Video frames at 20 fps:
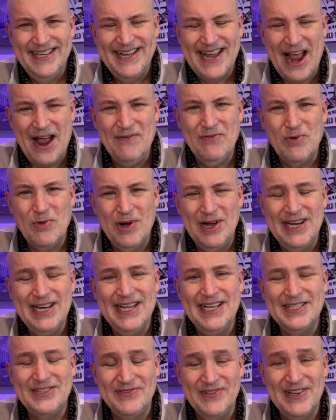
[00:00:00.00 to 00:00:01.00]
Hi everyone,
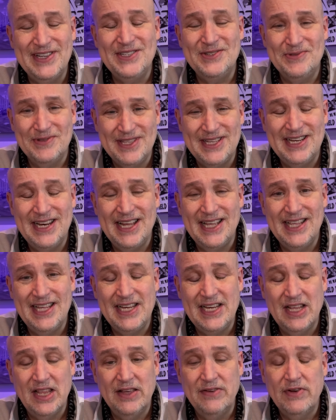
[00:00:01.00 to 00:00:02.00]
it's Fitz with The Daily
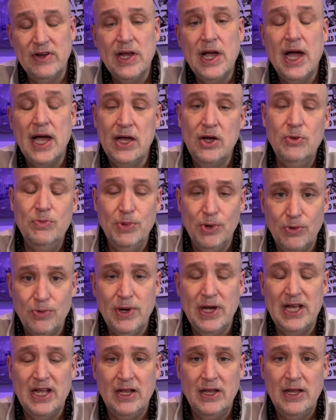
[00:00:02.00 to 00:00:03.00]
Delivery. I hope you're
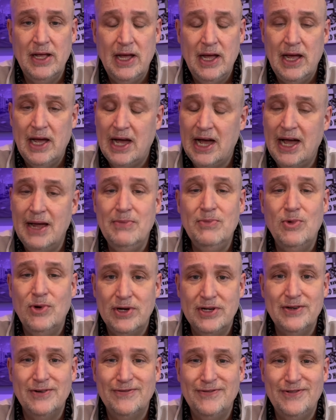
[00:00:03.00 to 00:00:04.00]
well. I'm
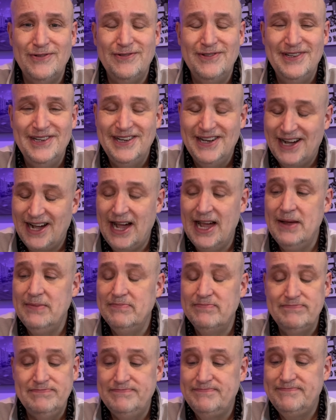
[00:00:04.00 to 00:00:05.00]
wonderful.
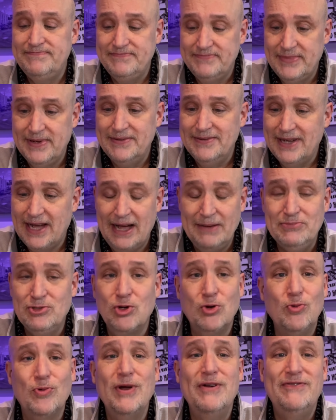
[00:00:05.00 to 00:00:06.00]
I'm
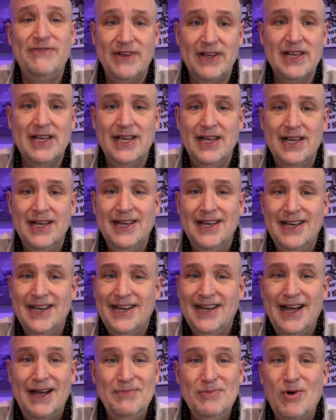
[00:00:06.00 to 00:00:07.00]
terrific.
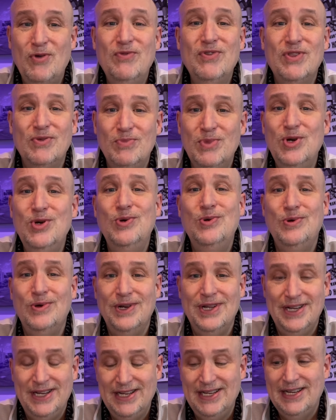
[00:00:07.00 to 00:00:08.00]
I'm over the moon.
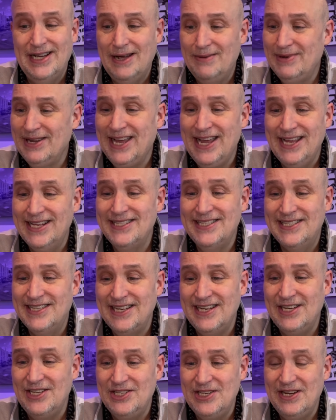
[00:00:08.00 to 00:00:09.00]
I'm a Kansas
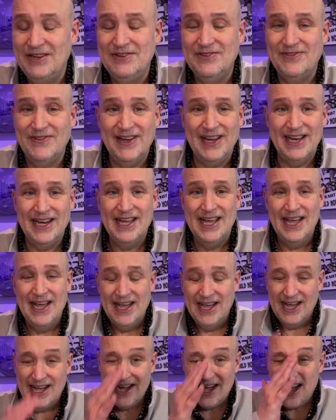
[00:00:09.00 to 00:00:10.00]
City Chiefs fan.
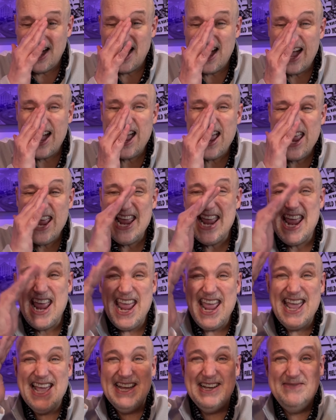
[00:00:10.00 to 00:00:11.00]
I
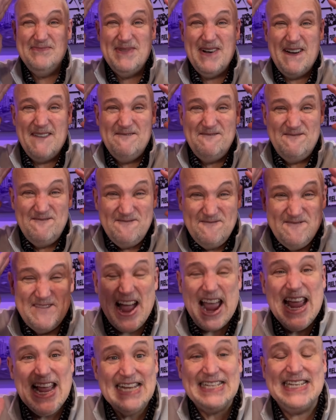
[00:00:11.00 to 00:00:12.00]
am
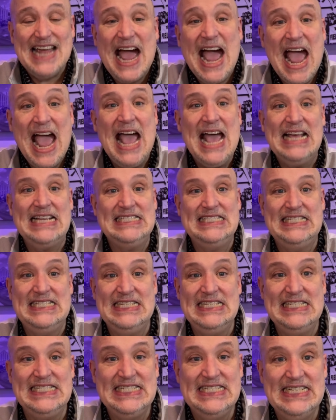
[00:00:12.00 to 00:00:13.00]

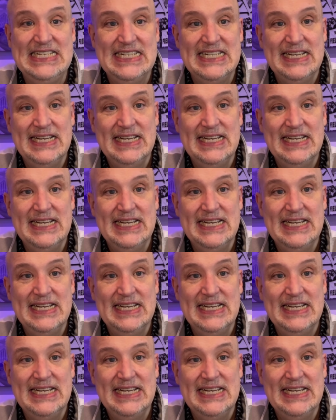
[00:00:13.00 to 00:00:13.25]
fantastic.